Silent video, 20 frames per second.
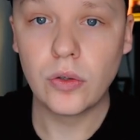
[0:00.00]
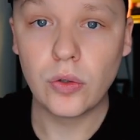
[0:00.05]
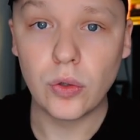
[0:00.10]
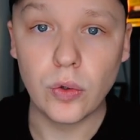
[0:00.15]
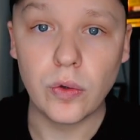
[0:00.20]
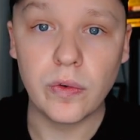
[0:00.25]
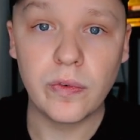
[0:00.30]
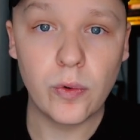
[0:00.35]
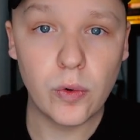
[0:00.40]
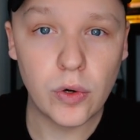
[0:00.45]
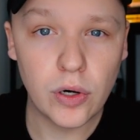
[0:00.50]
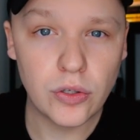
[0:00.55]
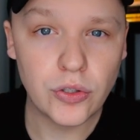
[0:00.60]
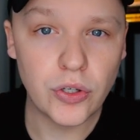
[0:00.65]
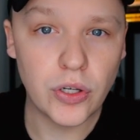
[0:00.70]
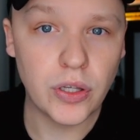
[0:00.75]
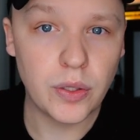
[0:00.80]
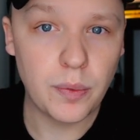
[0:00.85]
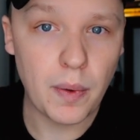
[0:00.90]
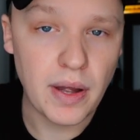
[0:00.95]
to
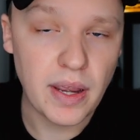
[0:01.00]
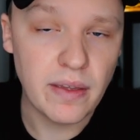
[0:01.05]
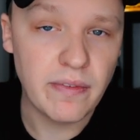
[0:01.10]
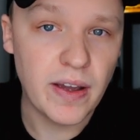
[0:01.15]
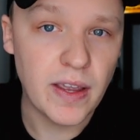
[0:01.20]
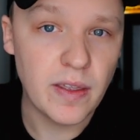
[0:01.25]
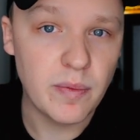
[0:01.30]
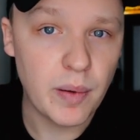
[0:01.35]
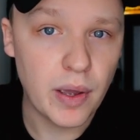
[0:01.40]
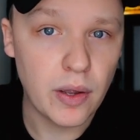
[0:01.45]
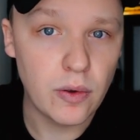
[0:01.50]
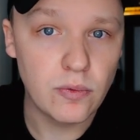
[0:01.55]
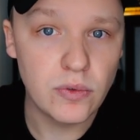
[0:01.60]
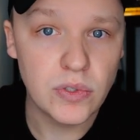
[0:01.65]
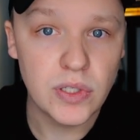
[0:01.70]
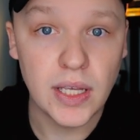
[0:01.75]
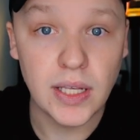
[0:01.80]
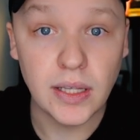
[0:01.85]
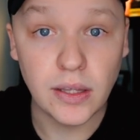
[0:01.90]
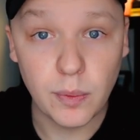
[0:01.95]

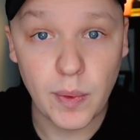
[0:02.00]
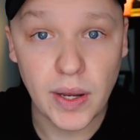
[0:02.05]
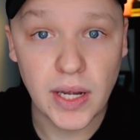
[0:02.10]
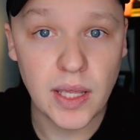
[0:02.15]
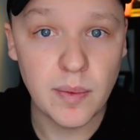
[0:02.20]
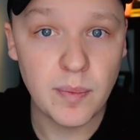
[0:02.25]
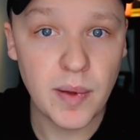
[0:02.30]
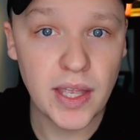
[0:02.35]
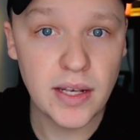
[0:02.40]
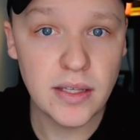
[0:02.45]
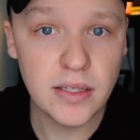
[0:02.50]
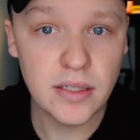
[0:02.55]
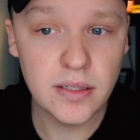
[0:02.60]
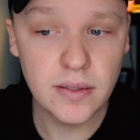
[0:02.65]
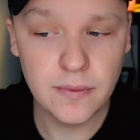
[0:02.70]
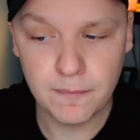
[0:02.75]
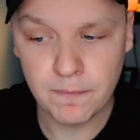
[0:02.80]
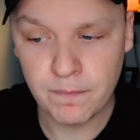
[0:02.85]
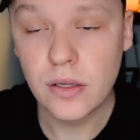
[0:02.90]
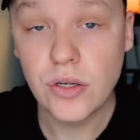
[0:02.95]

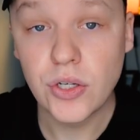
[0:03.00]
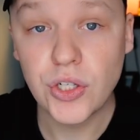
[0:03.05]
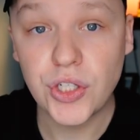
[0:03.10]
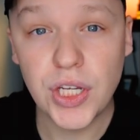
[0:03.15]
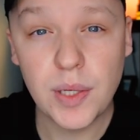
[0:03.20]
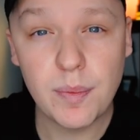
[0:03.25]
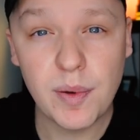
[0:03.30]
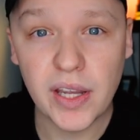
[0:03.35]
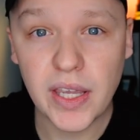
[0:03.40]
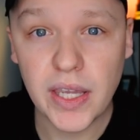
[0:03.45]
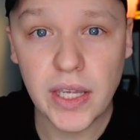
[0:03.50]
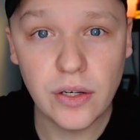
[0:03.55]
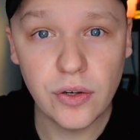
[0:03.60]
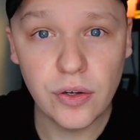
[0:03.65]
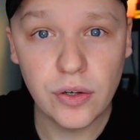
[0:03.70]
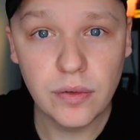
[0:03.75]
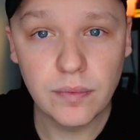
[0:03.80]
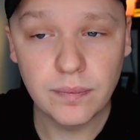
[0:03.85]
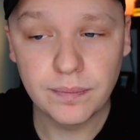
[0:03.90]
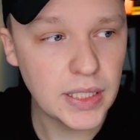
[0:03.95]
£425.20. Shiba
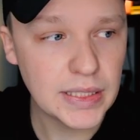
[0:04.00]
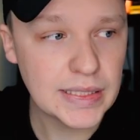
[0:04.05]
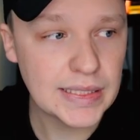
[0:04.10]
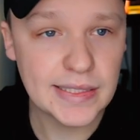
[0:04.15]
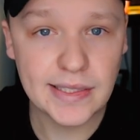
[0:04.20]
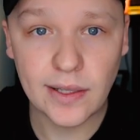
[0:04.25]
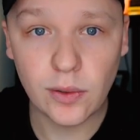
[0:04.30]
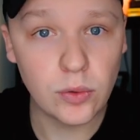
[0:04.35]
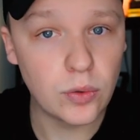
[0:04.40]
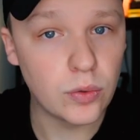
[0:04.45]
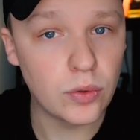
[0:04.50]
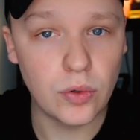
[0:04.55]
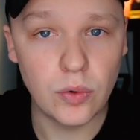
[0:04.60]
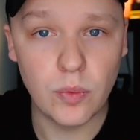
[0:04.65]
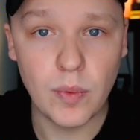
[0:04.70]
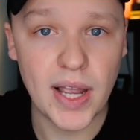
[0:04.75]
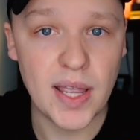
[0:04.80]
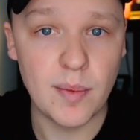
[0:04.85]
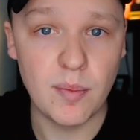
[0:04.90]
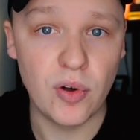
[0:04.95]
Inu, still don't know
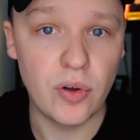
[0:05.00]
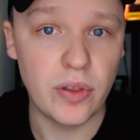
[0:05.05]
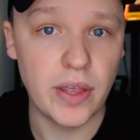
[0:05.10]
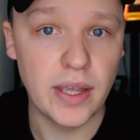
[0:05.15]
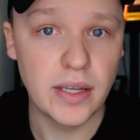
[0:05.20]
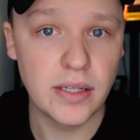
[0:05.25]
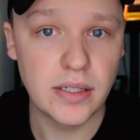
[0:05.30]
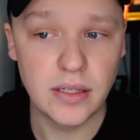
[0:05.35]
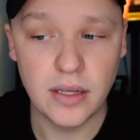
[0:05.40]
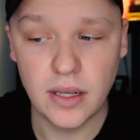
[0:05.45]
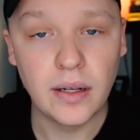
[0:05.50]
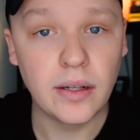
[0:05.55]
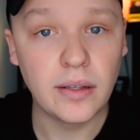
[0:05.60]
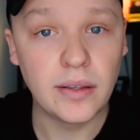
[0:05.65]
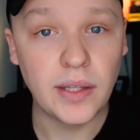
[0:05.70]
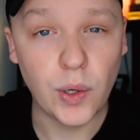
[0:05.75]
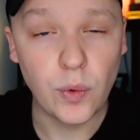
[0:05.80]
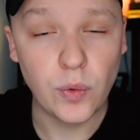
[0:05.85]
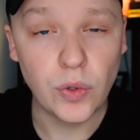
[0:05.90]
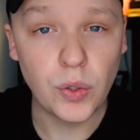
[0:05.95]
why I bought this,
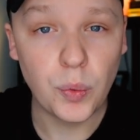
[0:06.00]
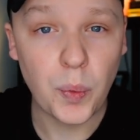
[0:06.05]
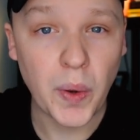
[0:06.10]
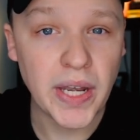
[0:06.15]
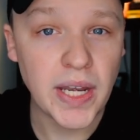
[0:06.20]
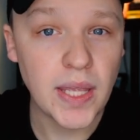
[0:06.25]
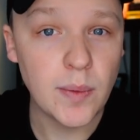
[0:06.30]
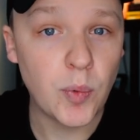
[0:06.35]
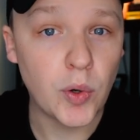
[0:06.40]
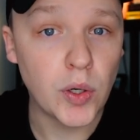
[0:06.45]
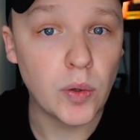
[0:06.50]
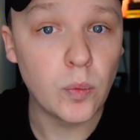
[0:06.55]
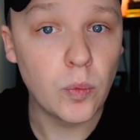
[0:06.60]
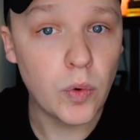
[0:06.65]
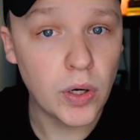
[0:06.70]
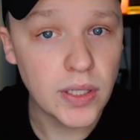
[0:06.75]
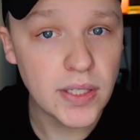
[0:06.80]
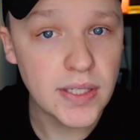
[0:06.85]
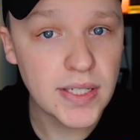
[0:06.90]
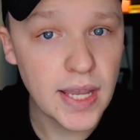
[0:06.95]
down
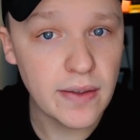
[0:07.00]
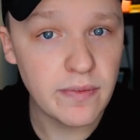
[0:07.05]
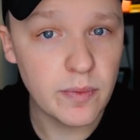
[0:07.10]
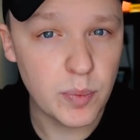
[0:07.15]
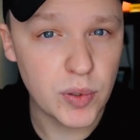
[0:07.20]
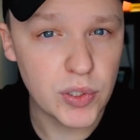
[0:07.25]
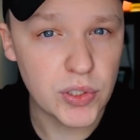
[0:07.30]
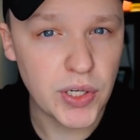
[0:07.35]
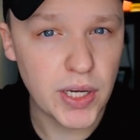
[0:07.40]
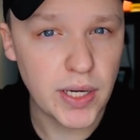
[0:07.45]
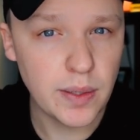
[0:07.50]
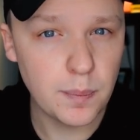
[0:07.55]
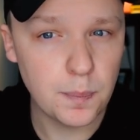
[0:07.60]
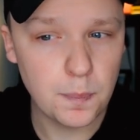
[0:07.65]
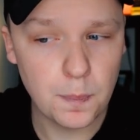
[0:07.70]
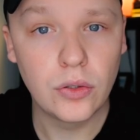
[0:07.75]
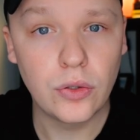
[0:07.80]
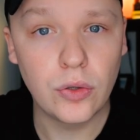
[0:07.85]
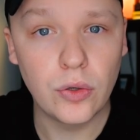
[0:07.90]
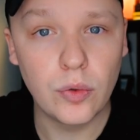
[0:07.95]
20.17%
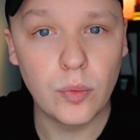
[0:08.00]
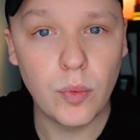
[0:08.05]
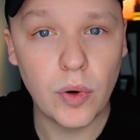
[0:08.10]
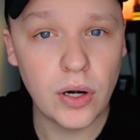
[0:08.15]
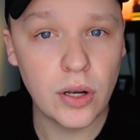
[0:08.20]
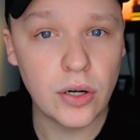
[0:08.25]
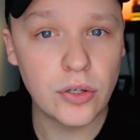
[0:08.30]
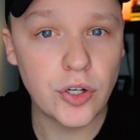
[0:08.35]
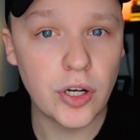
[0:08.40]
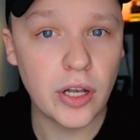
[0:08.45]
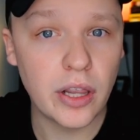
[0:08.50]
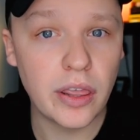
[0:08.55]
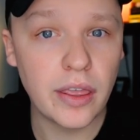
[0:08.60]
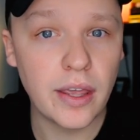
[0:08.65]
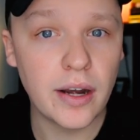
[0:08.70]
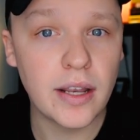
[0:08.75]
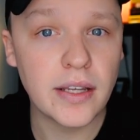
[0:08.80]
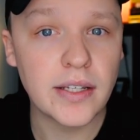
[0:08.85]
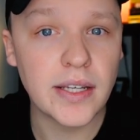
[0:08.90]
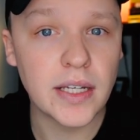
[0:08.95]
to
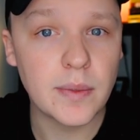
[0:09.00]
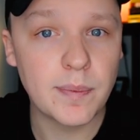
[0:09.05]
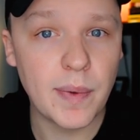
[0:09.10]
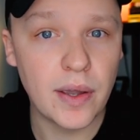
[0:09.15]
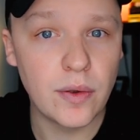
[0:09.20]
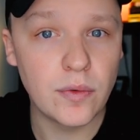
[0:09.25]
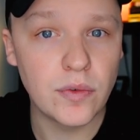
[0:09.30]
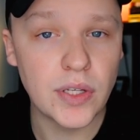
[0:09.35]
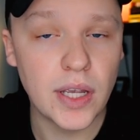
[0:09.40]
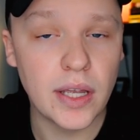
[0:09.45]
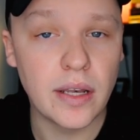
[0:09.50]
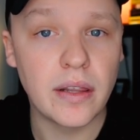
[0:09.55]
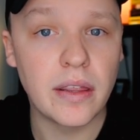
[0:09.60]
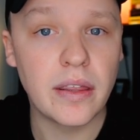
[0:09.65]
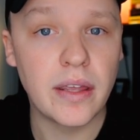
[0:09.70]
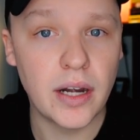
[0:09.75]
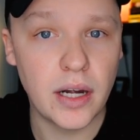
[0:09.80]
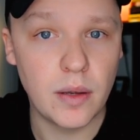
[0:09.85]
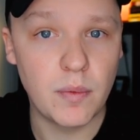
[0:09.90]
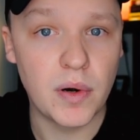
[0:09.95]

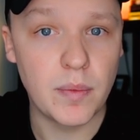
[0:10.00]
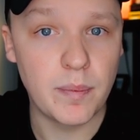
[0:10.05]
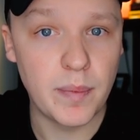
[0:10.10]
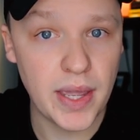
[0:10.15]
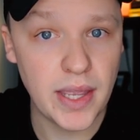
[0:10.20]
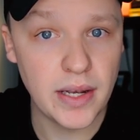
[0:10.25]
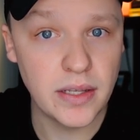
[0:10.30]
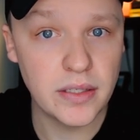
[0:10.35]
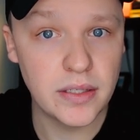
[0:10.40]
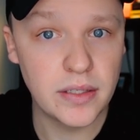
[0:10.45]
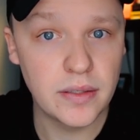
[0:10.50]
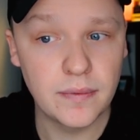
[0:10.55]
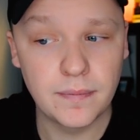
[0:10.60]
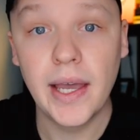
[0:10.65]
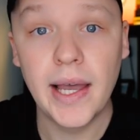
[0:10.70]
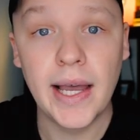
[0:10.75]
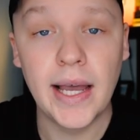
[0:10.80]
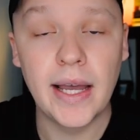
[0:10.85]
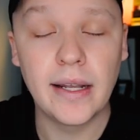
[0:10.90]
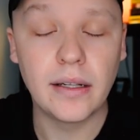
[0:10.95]
£136.31.
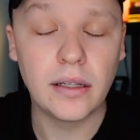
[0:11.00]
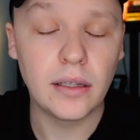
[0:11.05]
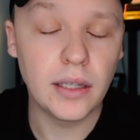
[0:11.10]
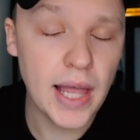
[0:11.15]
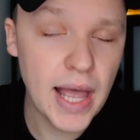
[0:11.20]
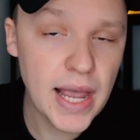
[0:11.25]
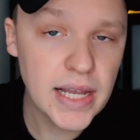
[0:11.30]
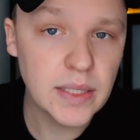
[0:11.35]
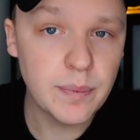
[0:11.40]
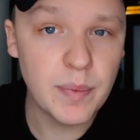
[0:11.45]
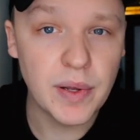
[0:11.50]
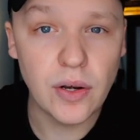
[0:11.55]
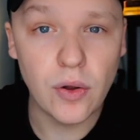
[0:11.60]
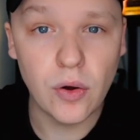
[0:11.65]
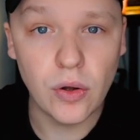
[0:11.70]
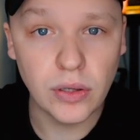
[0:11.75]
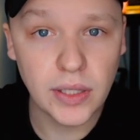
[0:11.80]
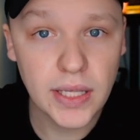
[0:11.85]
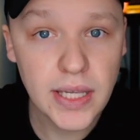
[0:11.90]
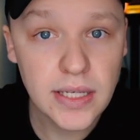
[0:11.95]
And last but
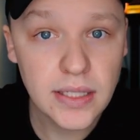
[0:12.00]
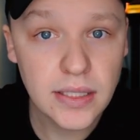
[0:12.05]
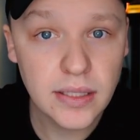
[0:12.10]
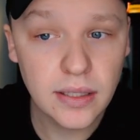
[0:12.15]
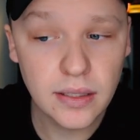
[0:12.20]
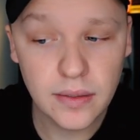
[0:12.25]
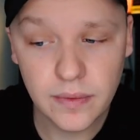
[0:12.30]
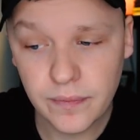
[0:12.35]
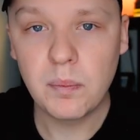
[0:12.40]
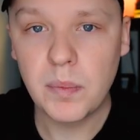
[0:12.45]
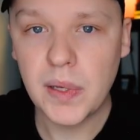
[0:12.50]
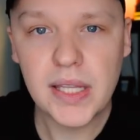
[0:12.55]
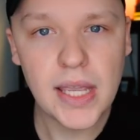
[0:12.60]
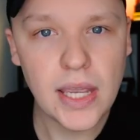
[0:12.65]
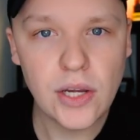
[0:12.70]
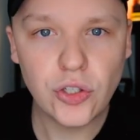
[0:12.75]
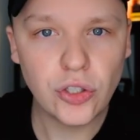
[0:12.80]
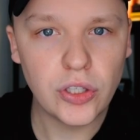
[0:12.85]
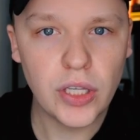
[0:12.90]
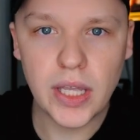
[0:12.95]
not least,
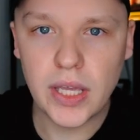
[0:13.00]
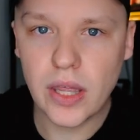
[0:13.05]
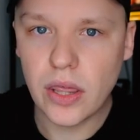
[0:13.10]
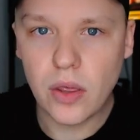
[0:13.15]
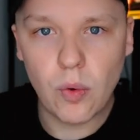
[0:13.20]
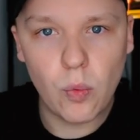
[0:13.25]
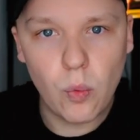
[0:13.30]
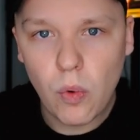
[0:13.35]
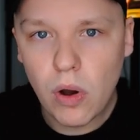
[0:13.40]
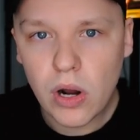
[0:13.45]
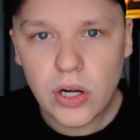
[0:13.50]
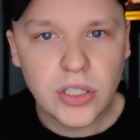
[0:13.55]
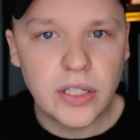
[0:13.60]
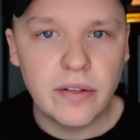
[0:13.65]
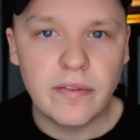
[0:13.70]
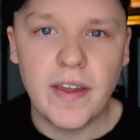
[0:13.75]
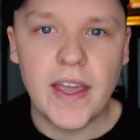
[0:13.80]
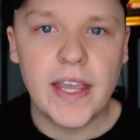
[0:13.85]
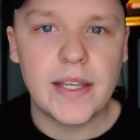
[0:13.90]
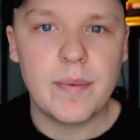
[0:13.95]
potentially the worst
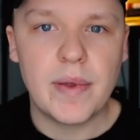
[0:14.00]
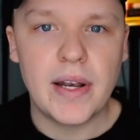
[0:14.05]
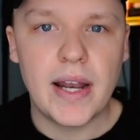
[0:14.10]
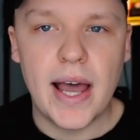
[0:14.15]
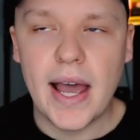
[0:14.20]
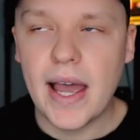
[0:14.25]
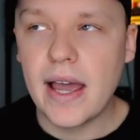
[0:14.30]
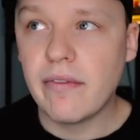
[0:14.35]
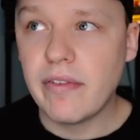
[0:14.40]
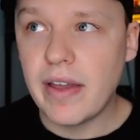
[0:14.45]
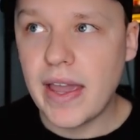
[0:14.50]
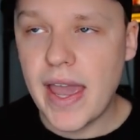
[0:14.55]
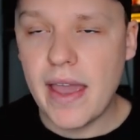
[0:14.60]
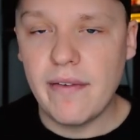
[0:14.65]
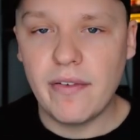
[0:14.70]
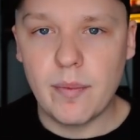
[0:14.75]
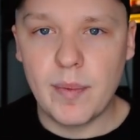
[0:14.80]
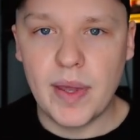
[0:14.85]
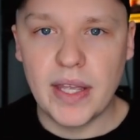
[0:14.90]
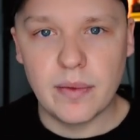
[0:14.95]
investment I have
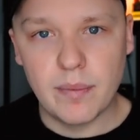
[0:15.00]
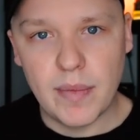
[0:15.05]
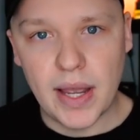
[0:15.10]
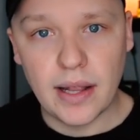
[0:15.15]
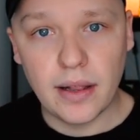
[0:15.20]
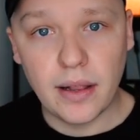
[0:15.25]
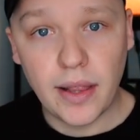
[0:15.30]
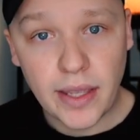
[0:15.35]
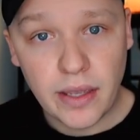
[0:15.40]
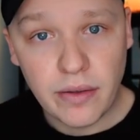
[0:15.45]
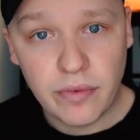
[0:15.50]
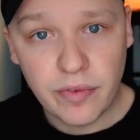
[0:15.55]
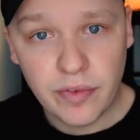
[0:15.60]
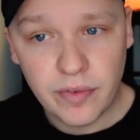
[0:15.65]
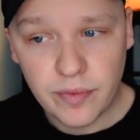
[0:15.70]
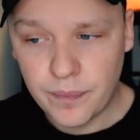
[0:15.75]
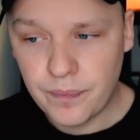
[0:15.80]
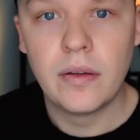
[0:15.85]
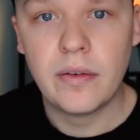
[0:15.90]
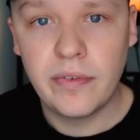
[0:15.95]
ever made in my
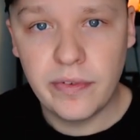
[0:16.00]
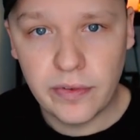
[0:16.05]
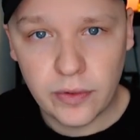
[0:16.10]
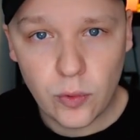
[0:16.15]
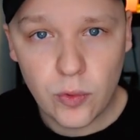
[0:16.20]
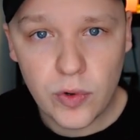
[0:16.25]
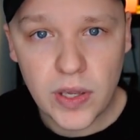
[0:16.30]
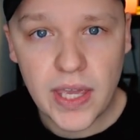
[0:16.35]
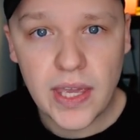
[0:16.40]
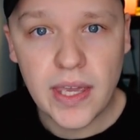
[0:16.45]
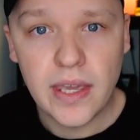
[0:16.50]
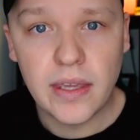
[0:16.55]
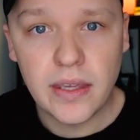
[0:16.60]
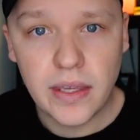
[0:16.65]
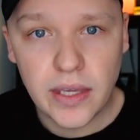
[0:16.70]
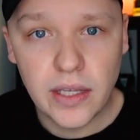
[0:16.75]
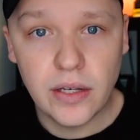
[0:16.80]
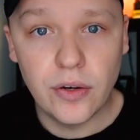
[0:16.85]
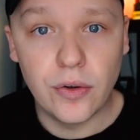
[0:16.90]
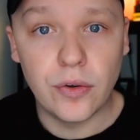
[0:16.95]
life, Floki
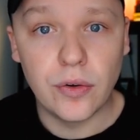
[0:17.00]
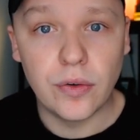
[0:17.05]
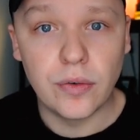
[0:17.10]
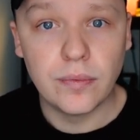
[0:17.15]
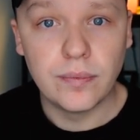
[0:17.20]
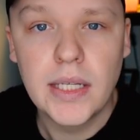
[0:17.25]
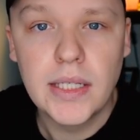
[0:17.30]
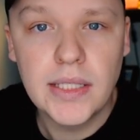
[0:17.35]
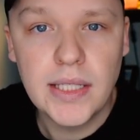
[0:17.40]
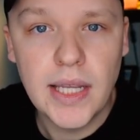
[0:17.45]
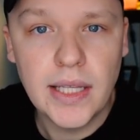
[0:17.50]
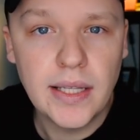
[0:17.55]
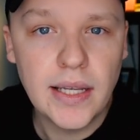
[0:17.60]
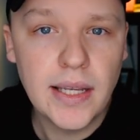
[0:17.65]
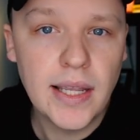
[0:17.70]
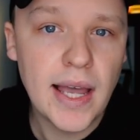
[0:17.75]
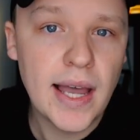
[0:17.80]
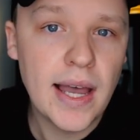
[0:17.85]
Inu, sitting